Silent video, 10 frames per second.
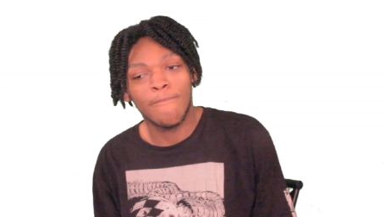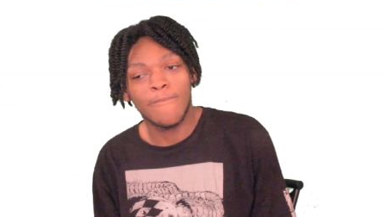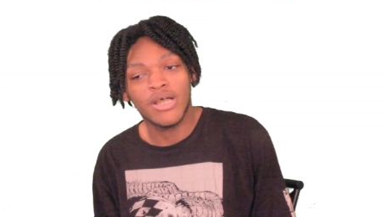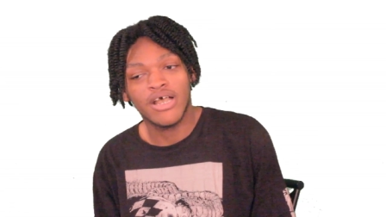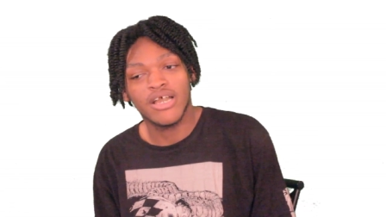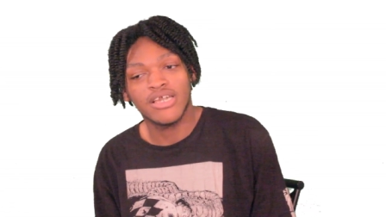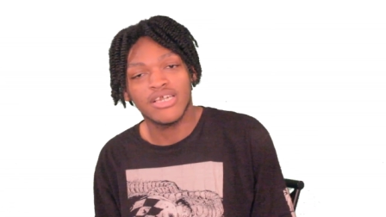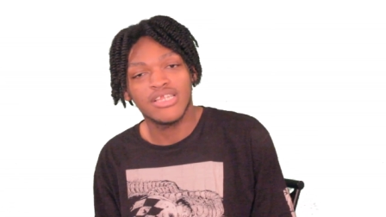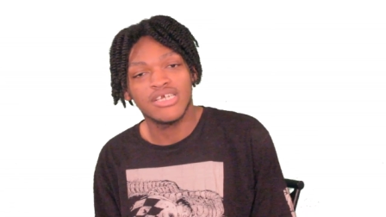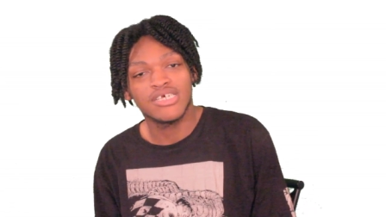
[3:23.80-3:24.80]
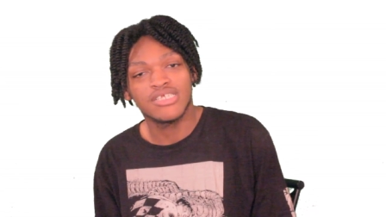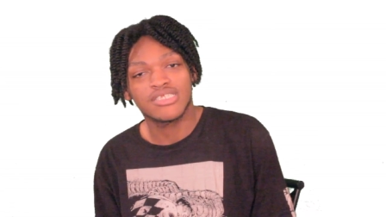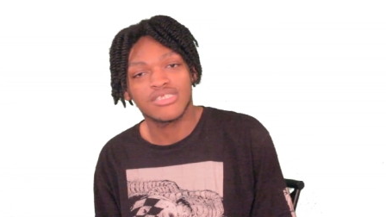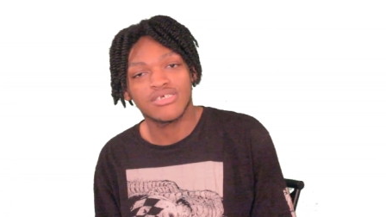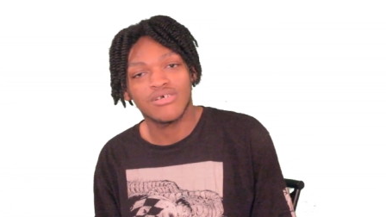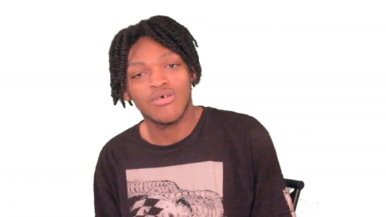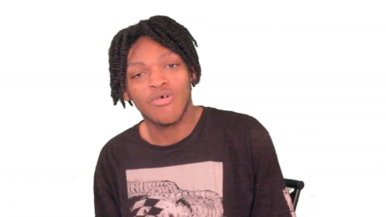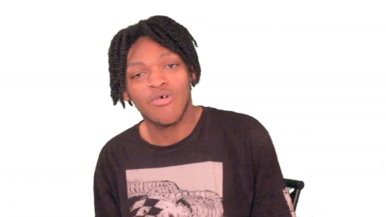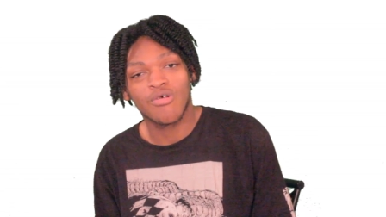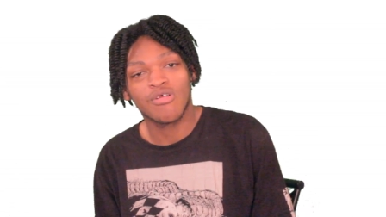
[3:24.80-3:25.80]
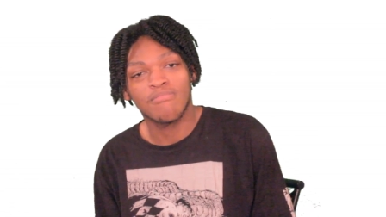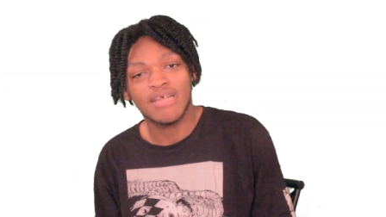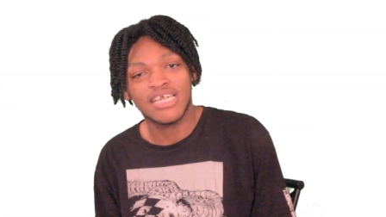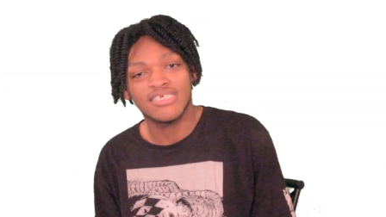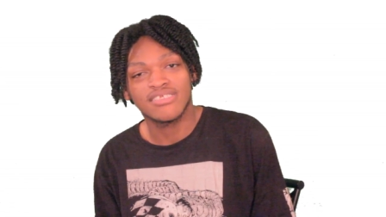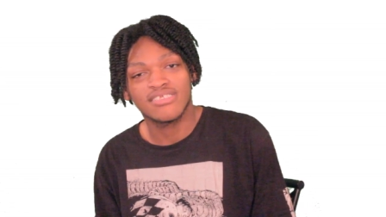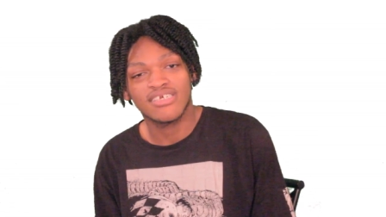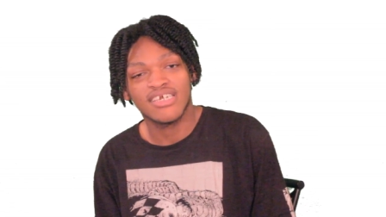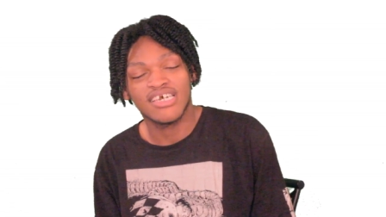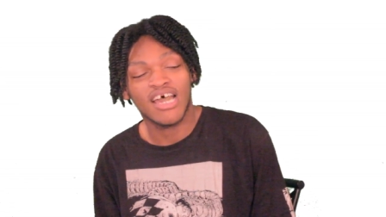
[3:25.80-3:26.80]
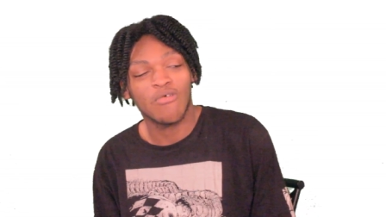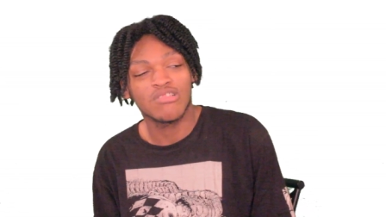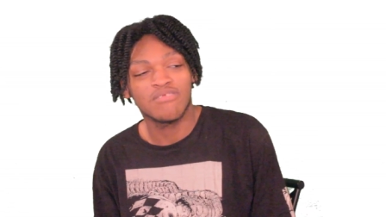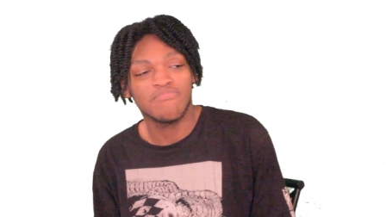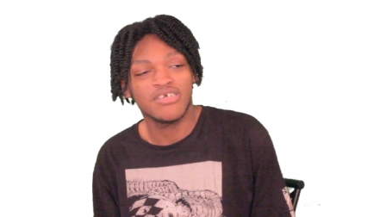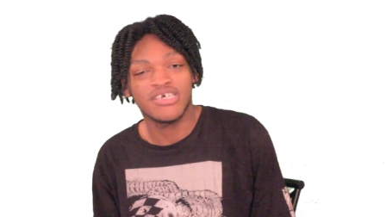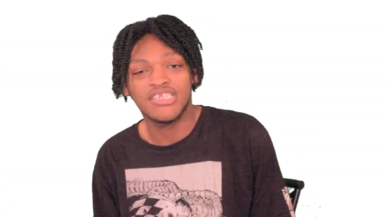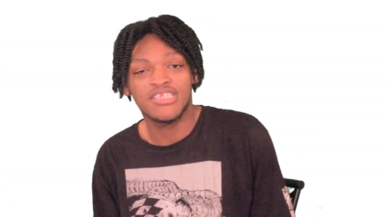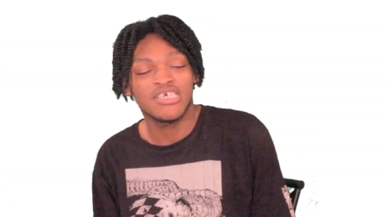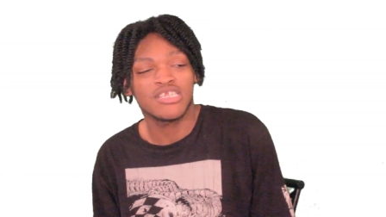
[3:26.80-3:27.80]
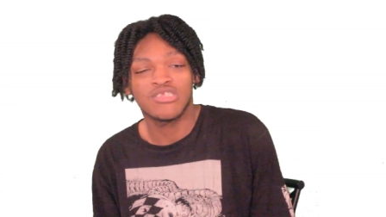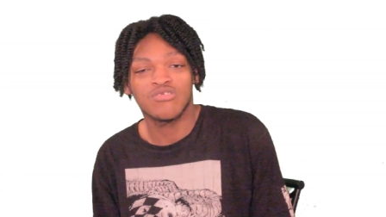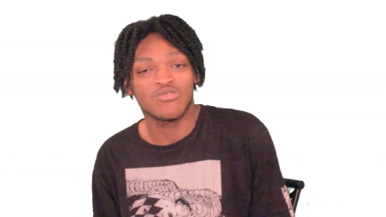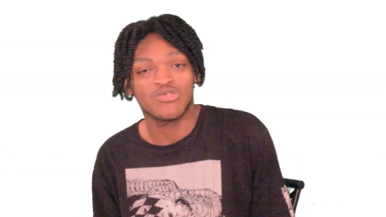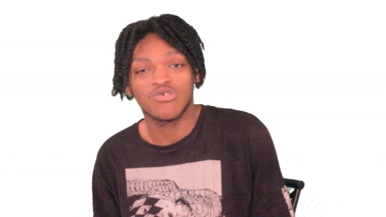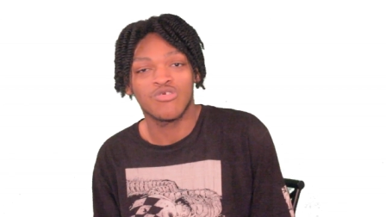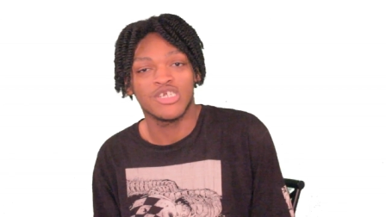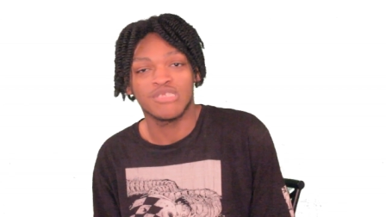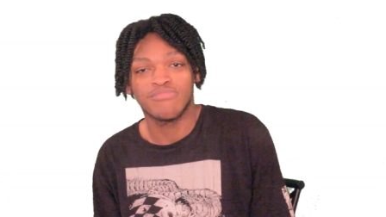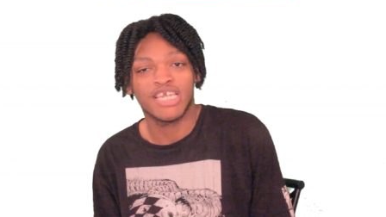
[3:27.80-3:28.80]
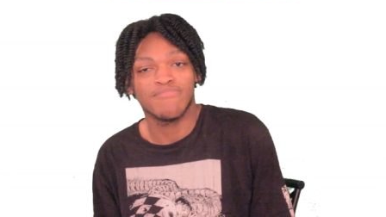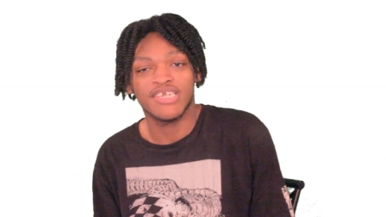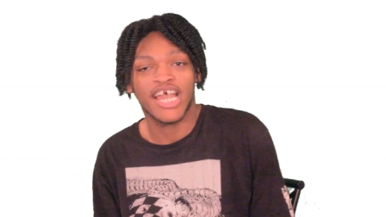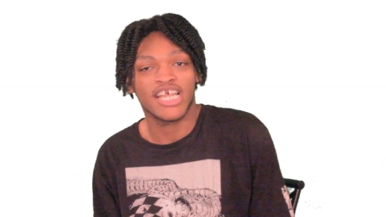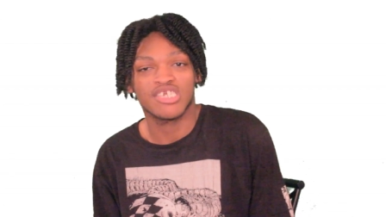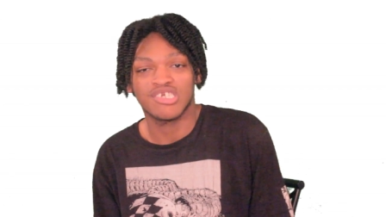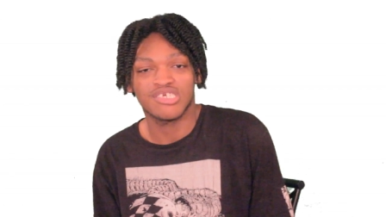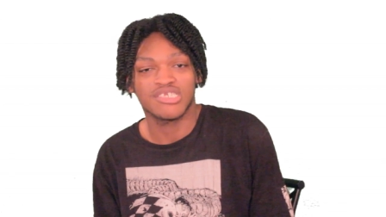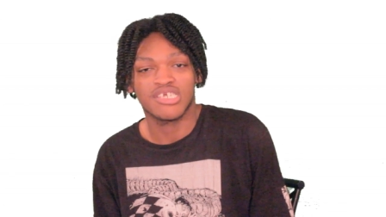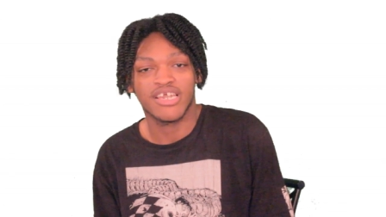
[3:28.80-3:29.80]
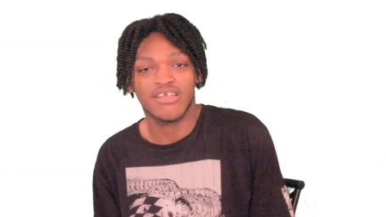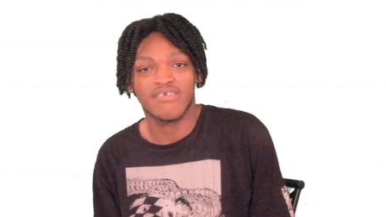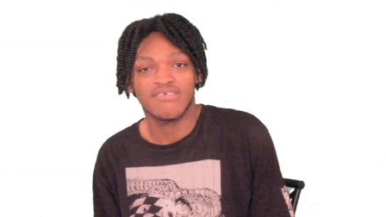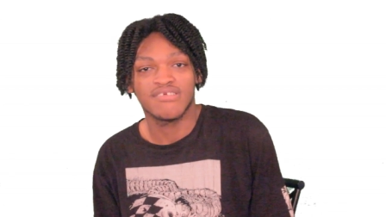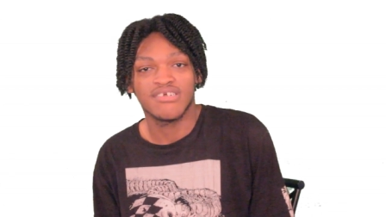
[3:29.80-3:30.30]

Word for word: But it is horror based and I will admit none of those stories made me actually scared.